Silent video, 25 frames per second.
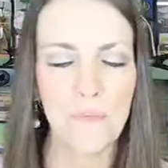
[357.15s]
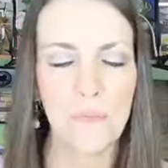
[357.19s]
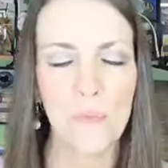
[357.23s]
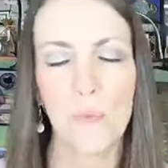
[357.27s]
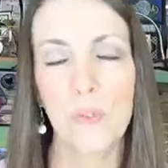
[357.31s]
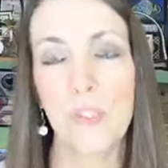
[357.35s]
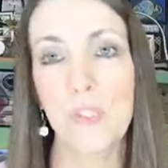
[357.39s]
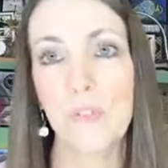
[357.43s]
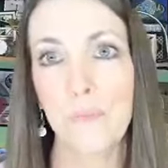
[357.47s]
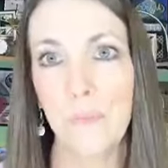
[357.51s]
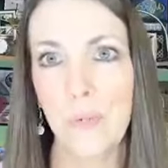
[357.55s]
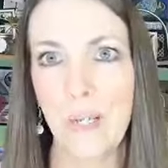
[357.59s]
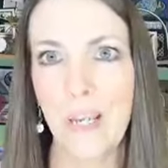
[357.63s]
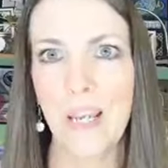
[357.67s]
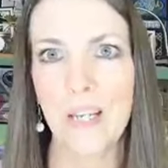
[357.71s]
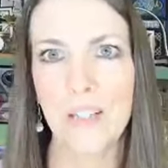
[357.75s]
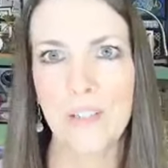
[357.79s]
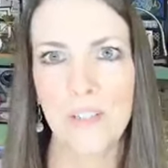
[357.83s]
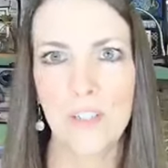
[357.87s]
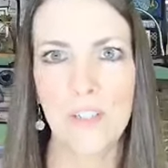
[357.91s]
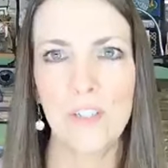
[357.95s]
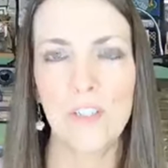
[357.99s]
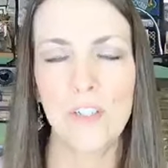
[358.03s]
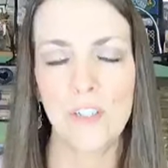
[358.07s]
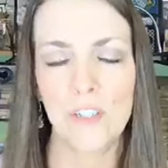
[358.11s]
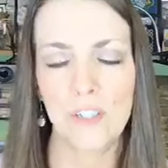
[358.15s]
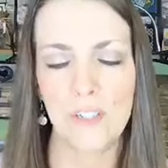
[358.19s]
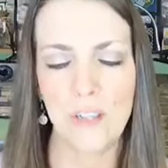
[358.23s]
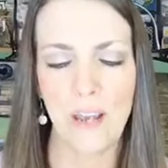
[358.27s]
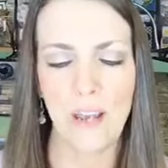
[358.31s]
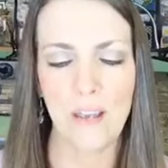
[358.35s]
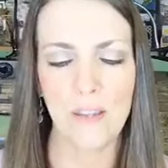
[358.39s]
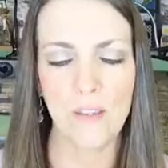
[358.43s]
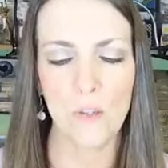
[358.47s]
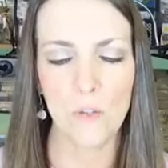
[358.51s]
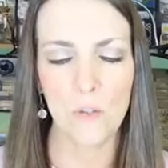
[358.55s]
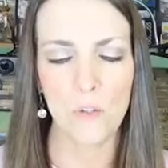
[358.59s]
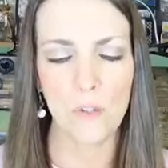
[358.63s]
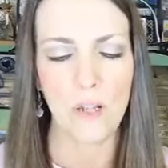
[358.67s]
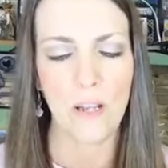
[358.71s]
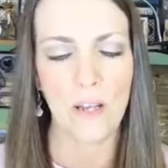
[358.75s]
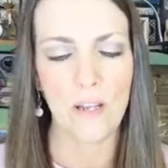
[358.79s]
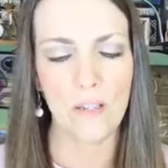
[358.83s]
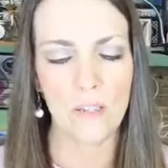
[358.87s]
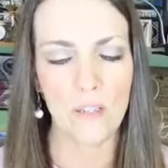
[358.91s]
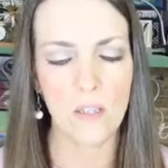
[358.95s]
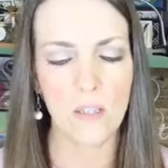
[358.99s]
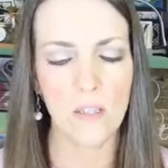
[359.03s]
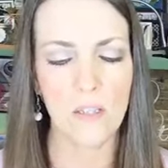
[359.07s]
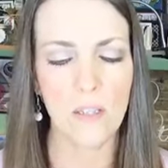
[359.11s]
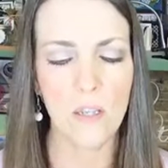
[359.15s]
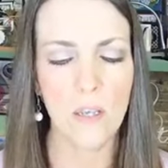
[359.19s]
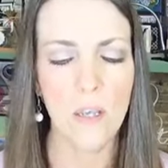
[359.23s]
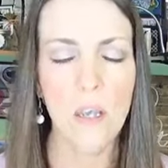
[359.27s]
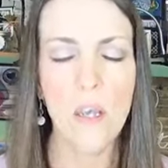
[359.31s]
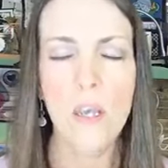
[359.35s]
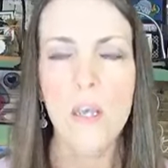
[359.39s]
which we actually just had those classes.